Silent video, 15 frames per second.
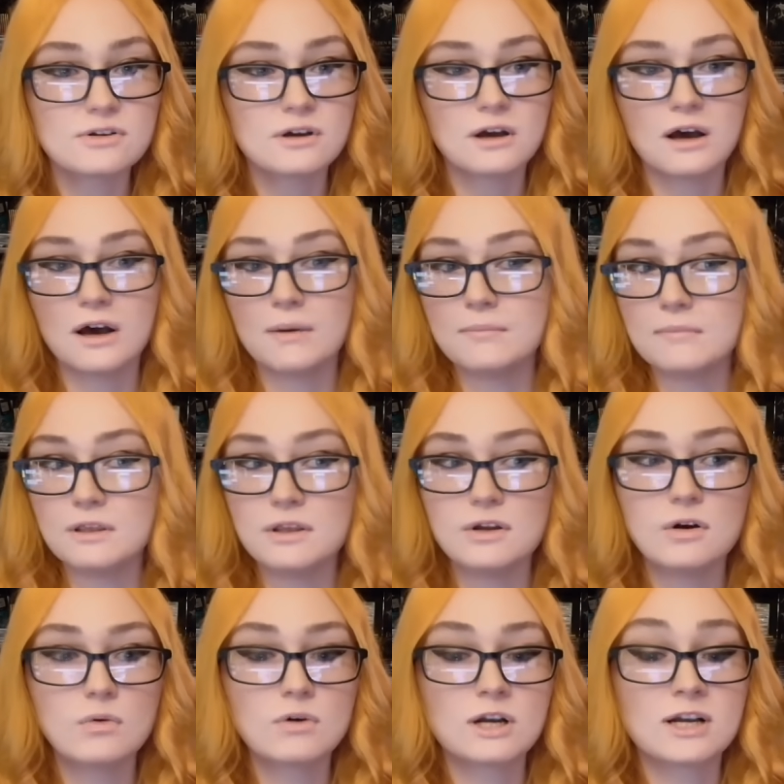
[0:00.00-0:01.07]
um you
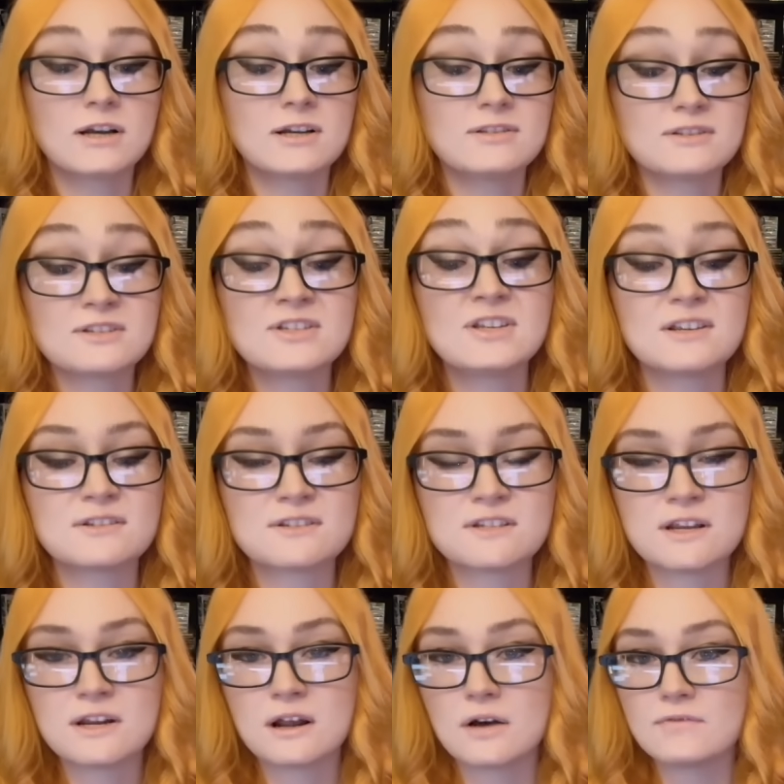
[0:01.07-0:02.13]
know
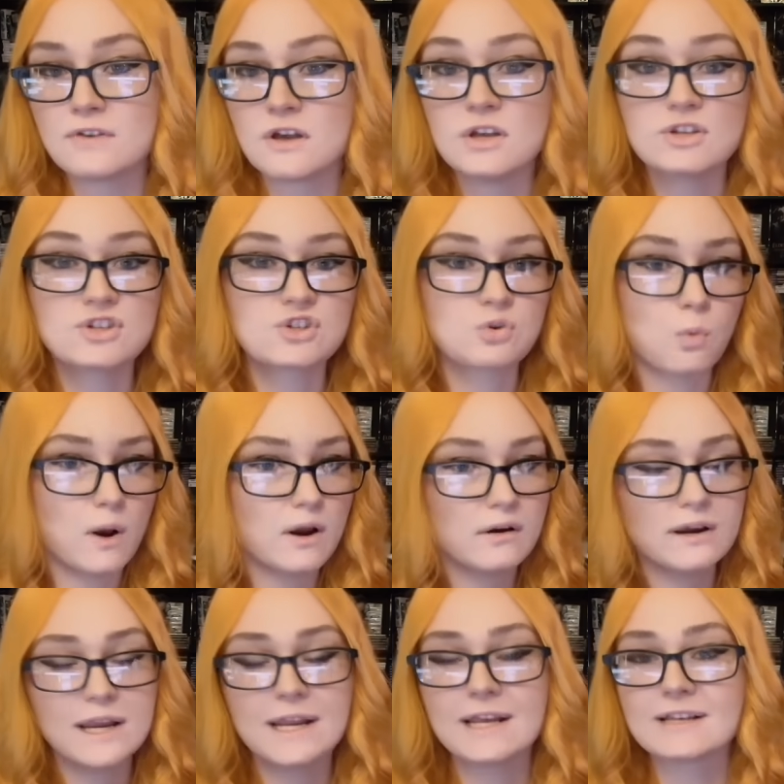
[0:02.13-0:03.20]
consisted of Square
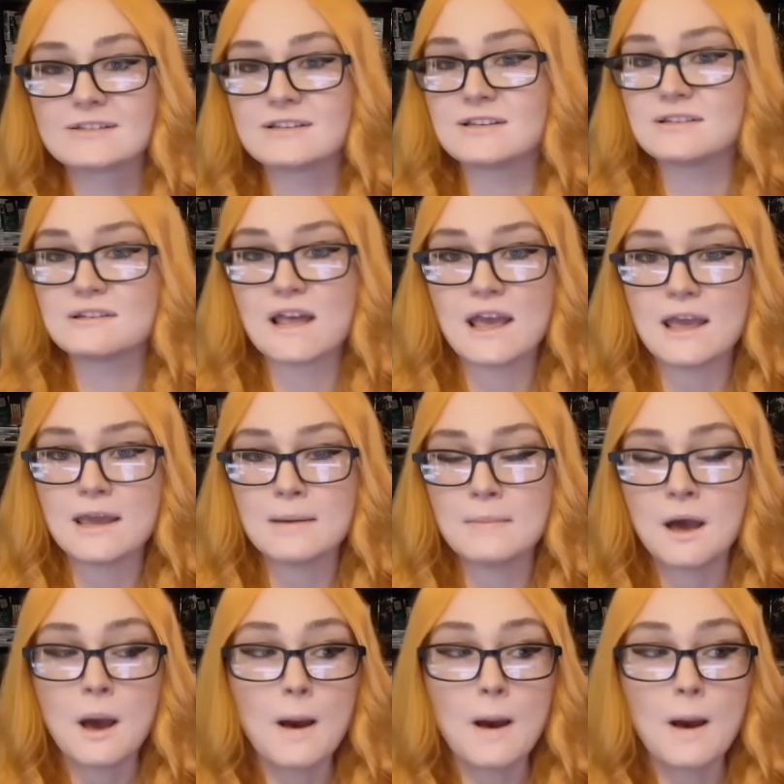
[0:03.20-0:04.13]
Enix's name